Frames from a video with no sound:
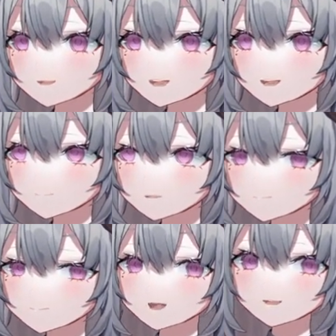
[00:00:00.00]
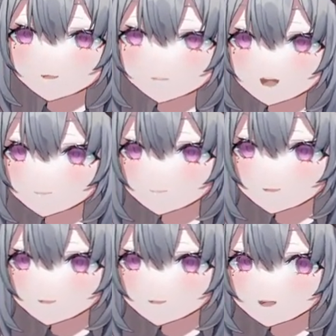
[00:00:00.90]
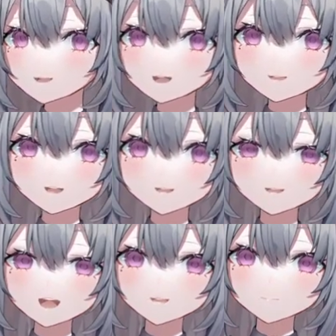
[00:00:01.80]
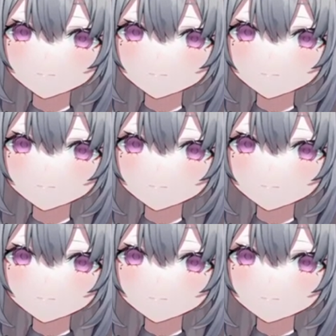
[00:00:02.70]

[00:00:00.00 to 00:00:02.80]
Like what we're talking about? Yeah. Okay, okay, go ahead.